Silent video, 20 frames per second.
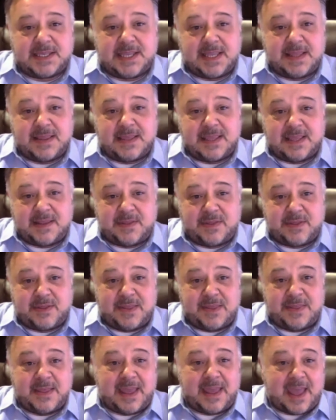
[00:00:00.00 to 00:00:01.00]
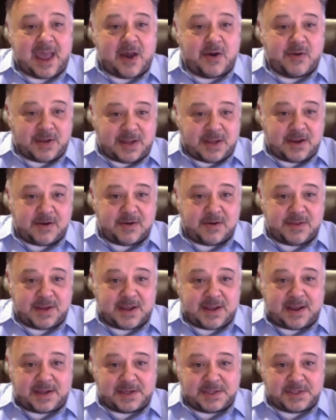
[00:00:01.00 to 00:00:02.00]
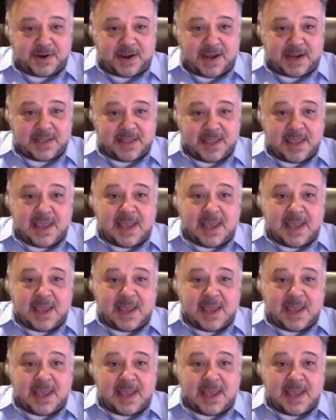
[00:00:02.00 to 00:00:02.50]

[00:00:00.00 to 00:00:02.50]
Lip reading: in the out year of the contract,